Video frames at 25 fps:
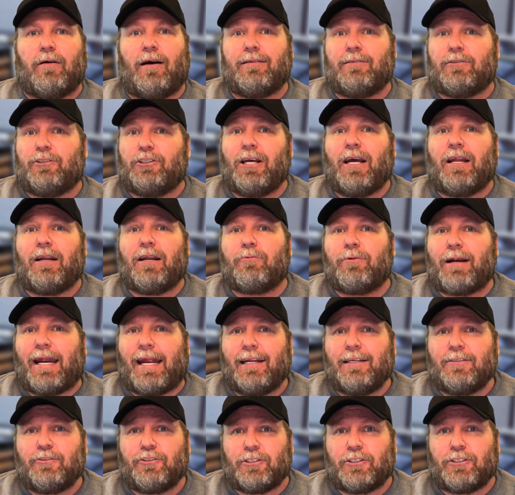a
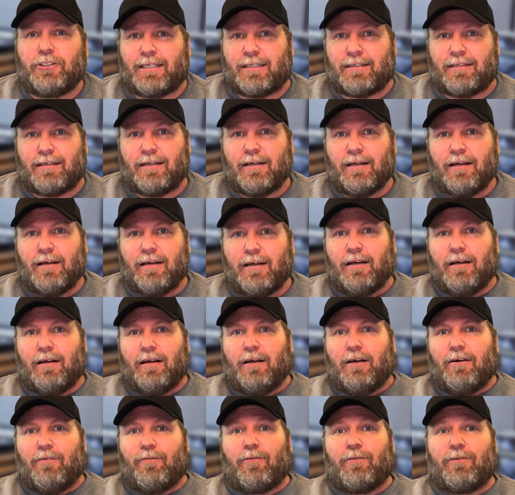generation,
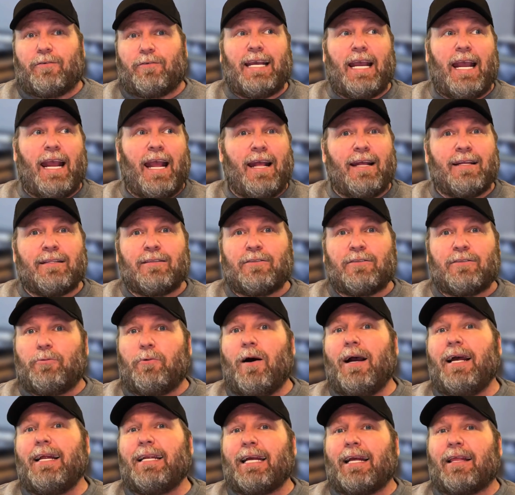for 10,
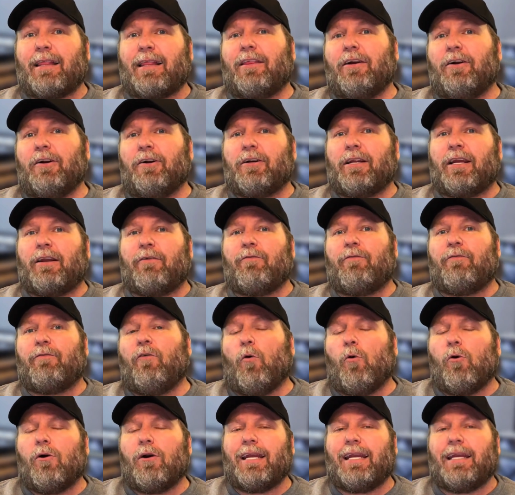20, 30,
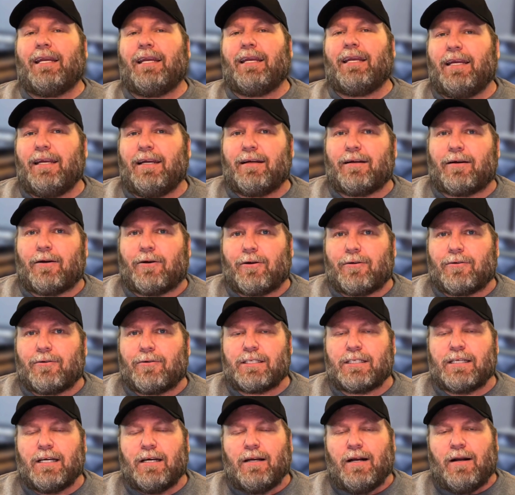40
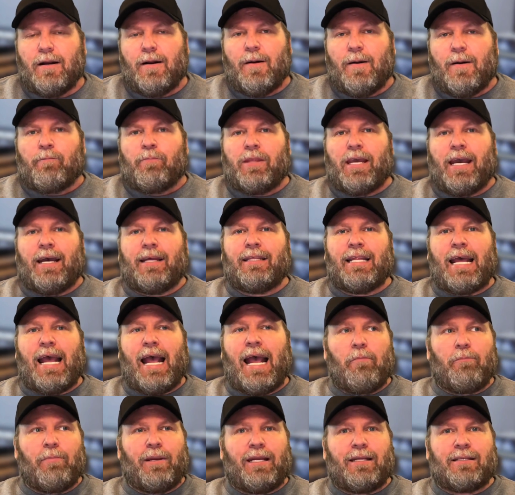years. And
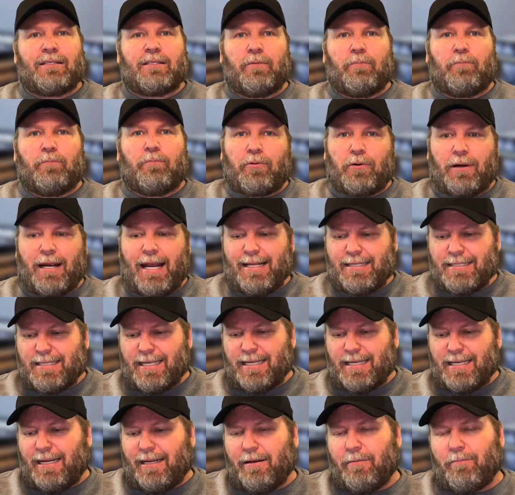that means a
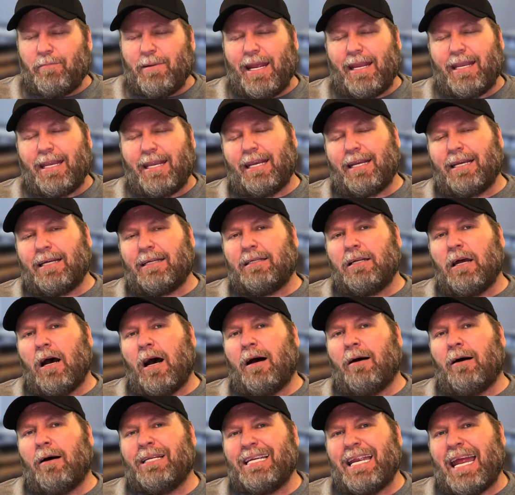president making a
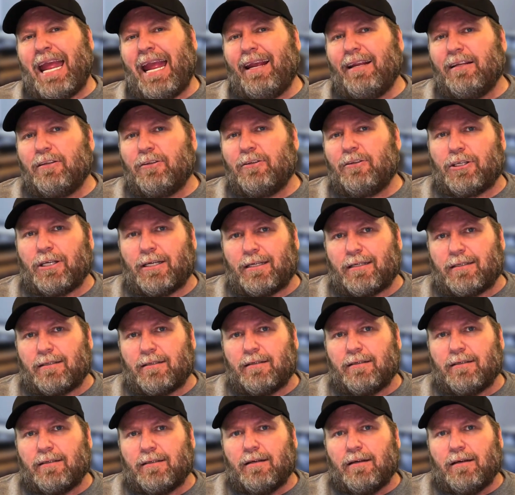
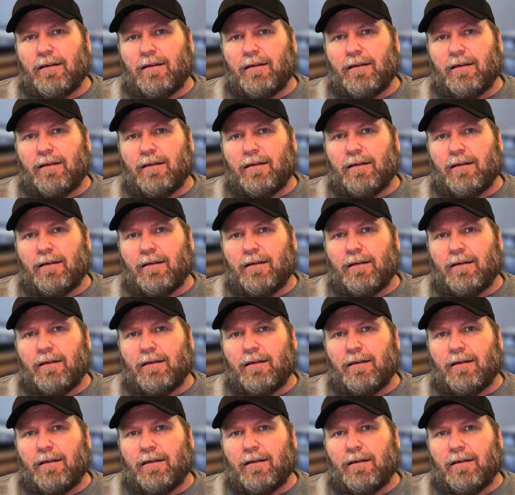nomination